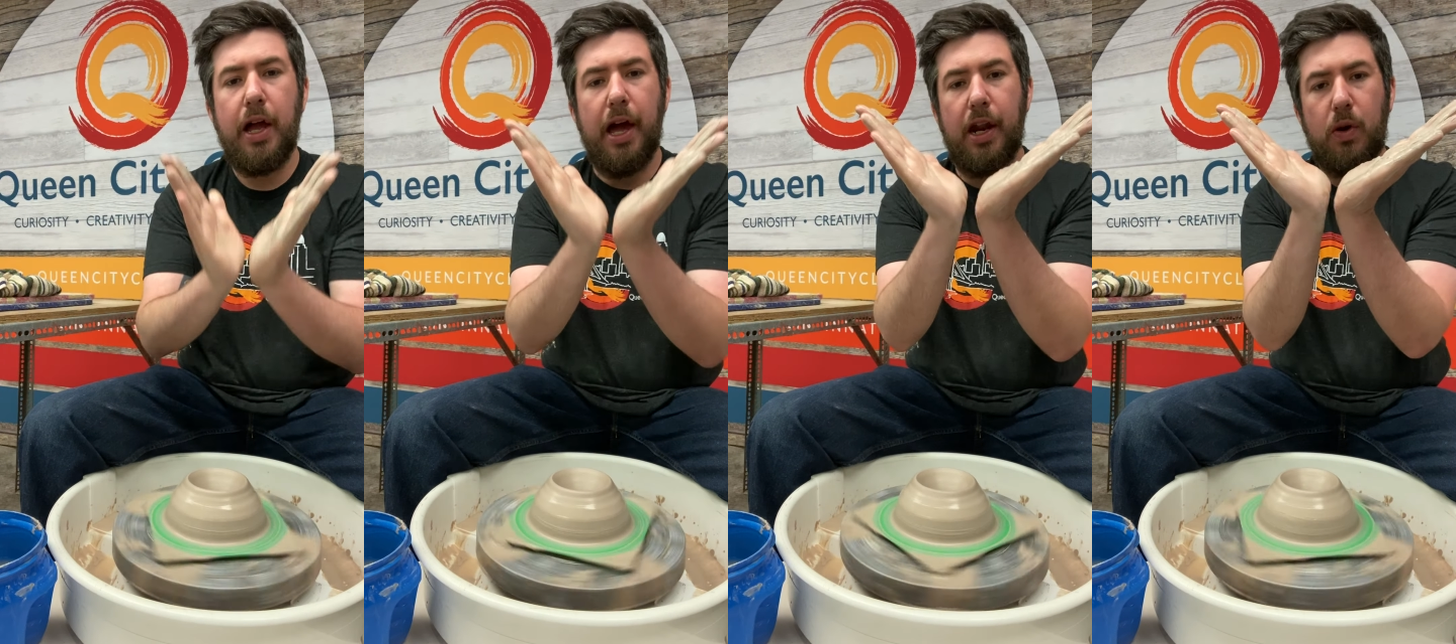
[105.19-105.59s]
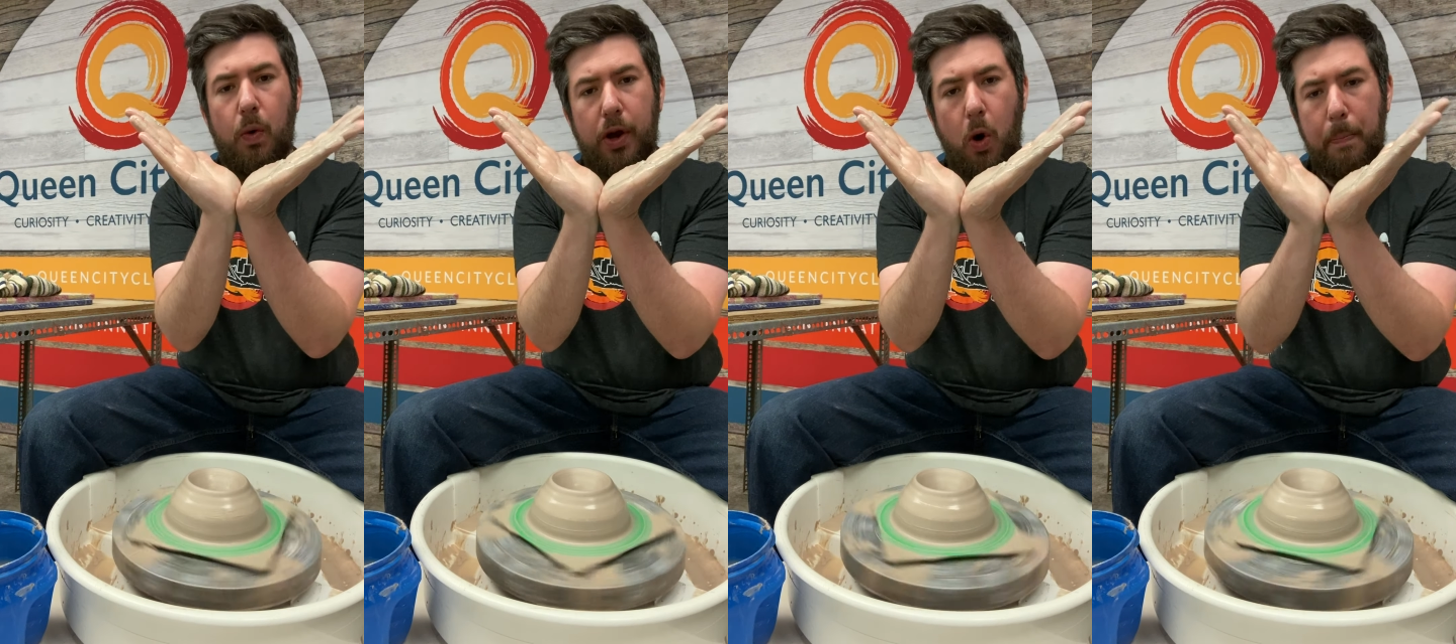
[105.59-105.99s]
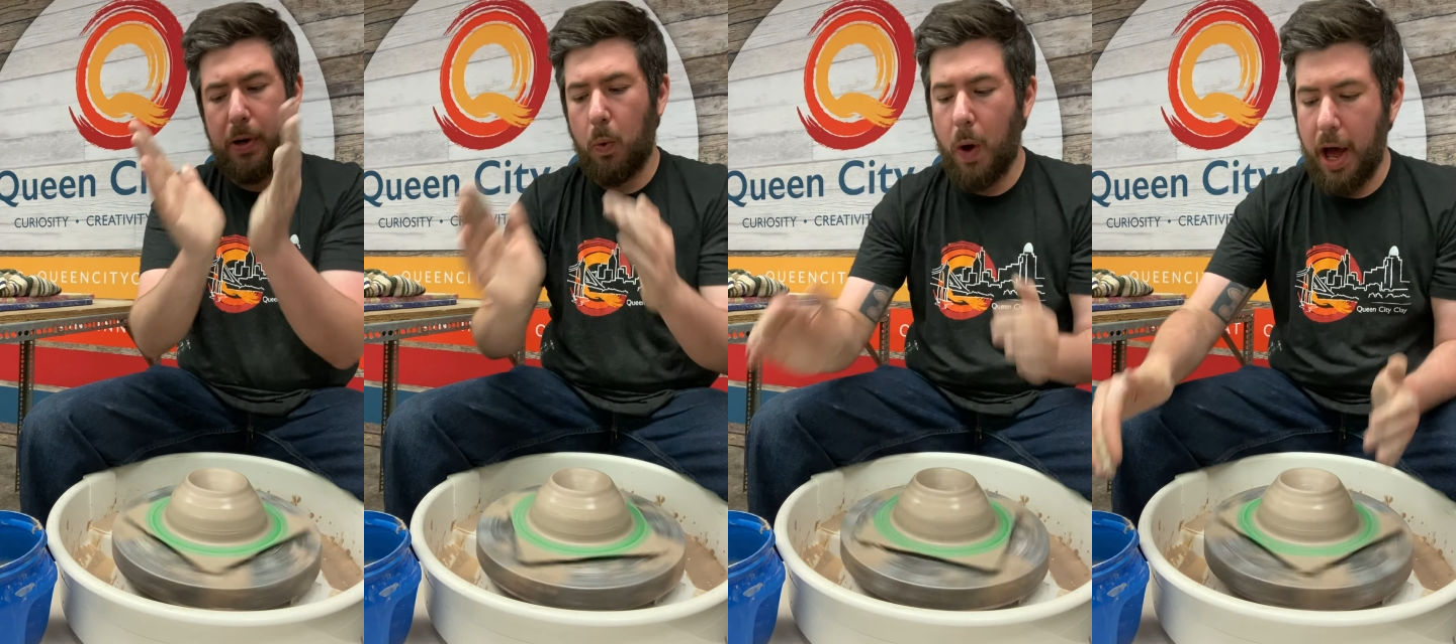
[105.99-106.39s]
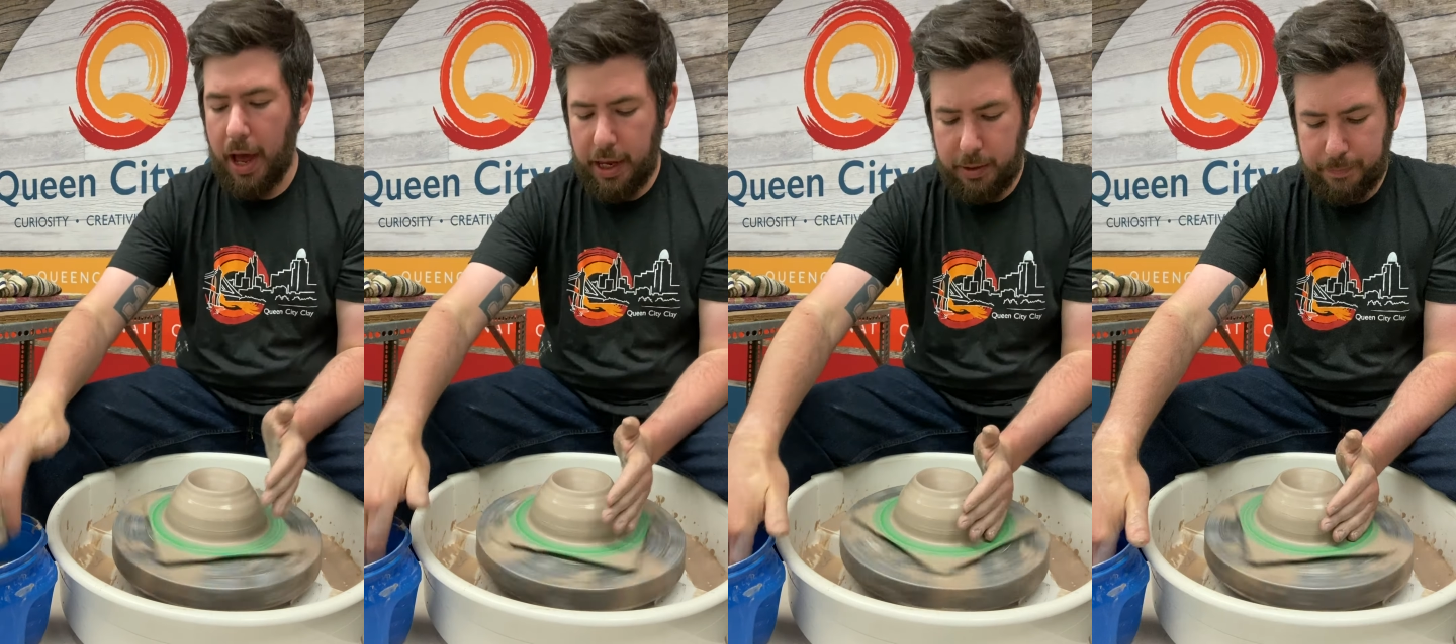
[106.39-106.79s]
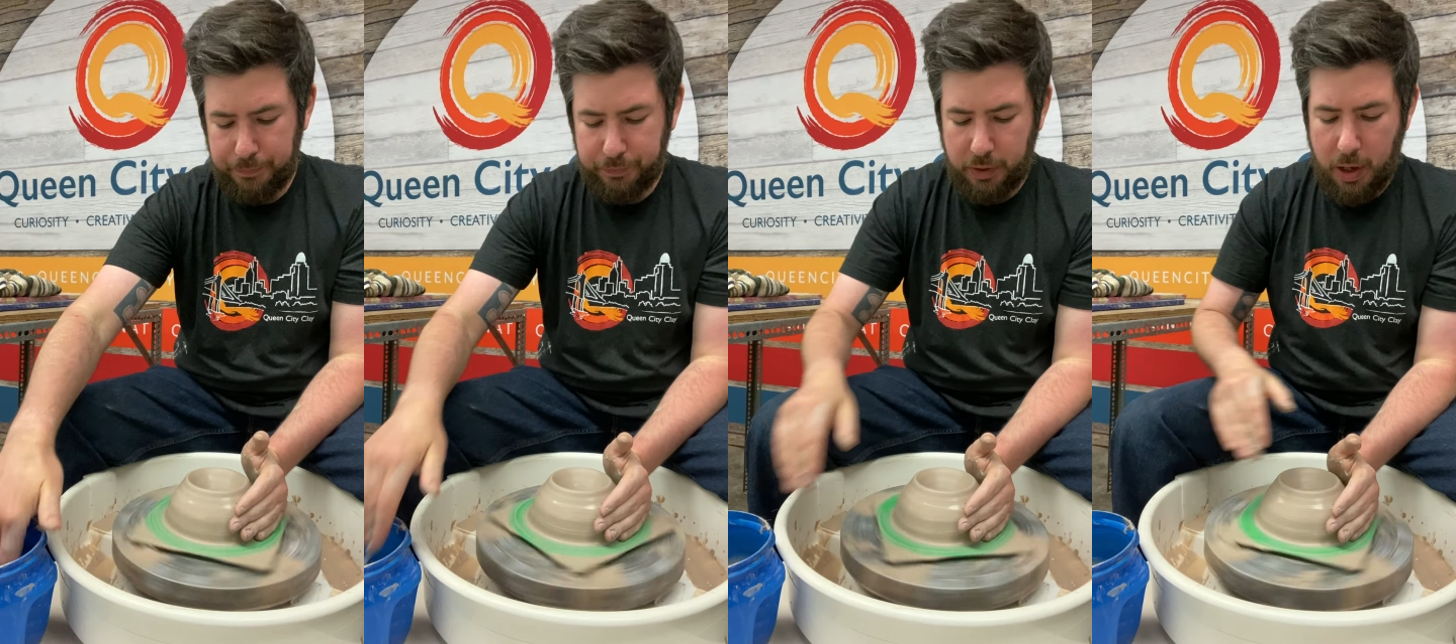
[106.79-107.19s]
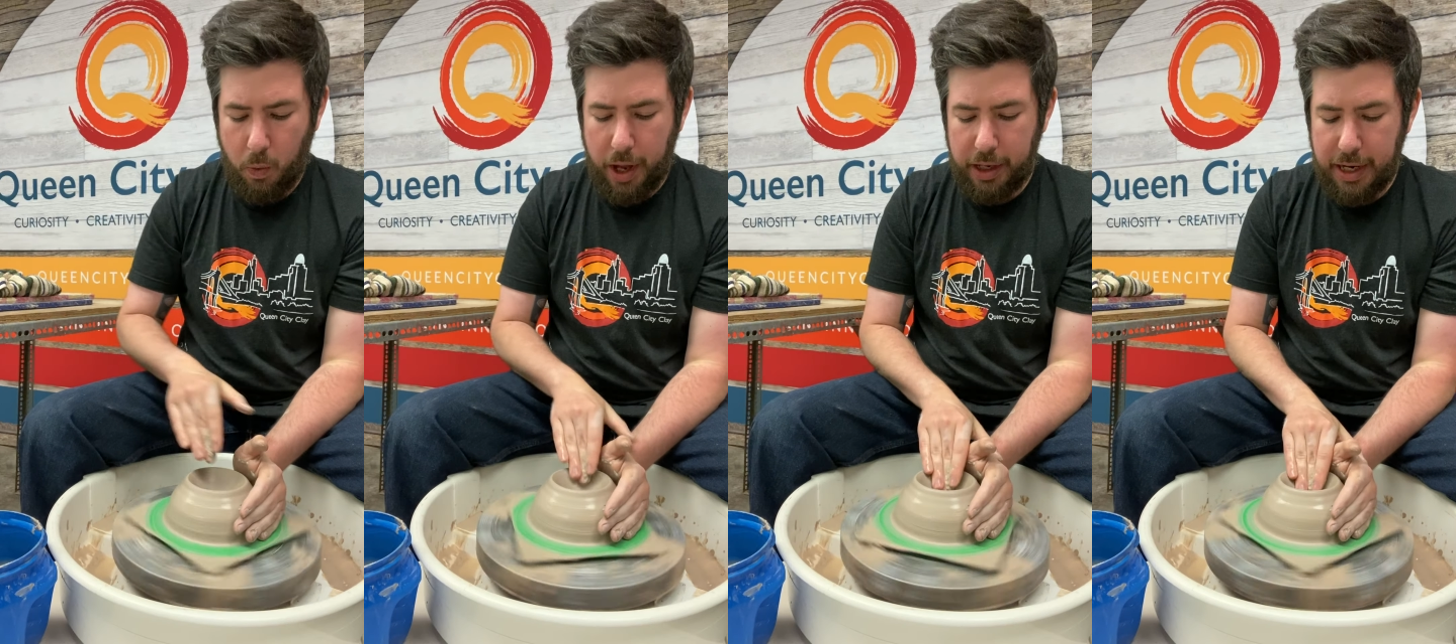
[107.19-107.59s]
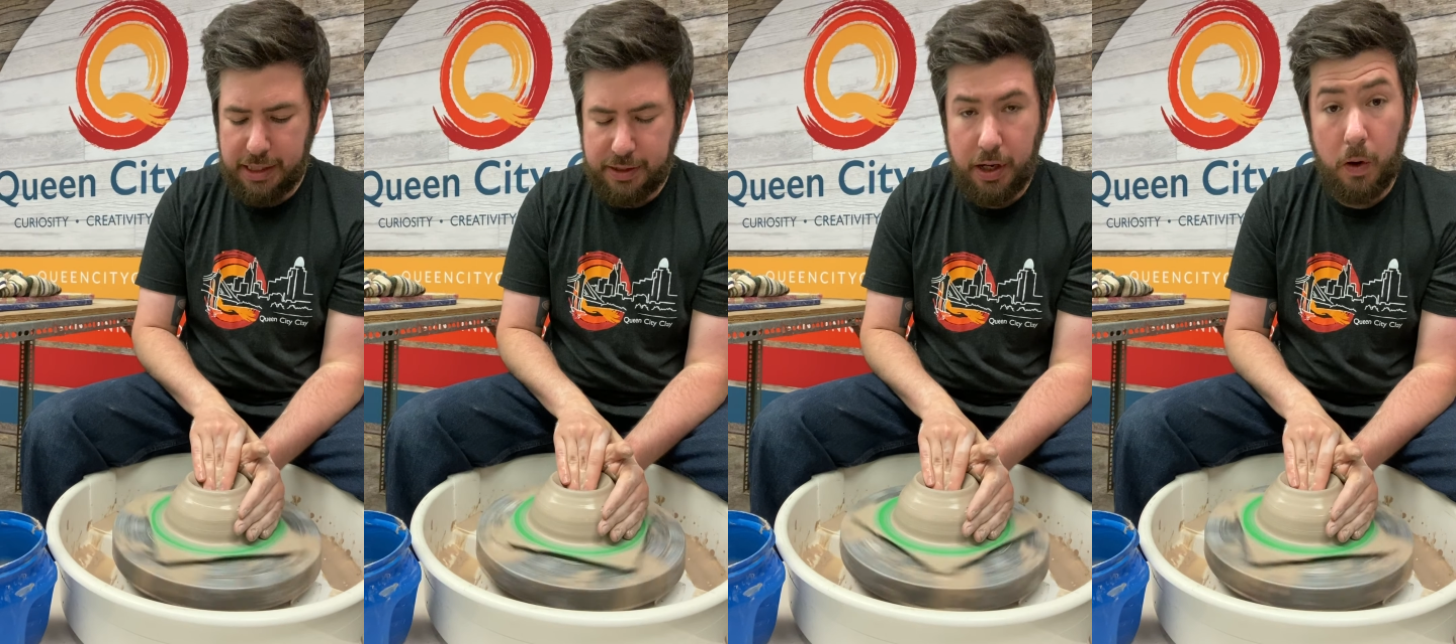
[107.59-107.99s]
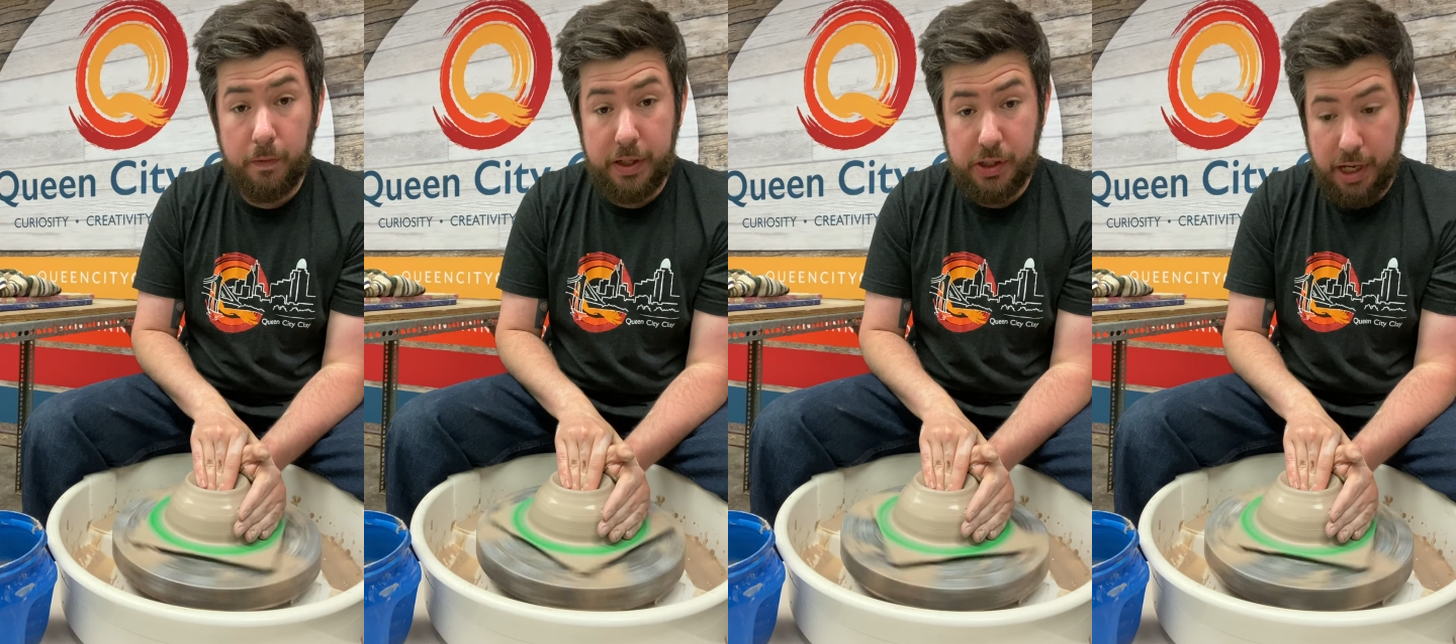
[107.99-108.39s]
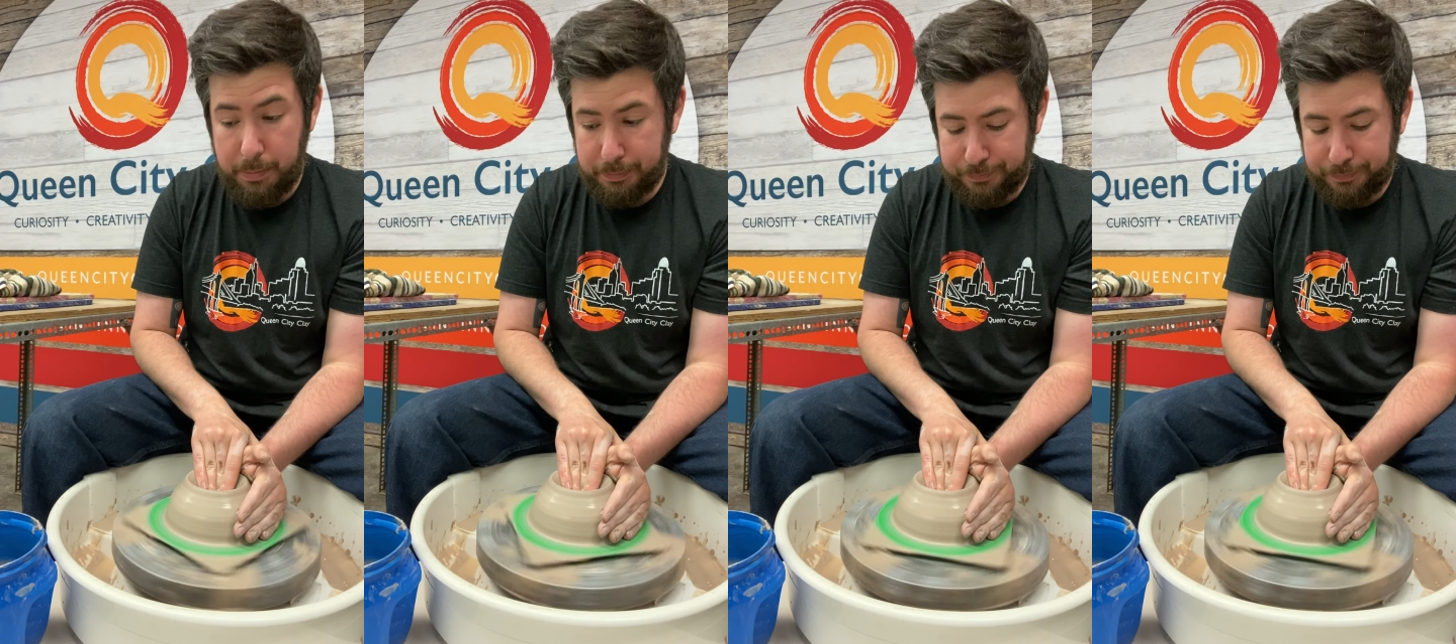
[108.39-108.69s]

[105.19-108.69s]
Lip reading: and I don't want to open it wide. I want a nice narrow V shape.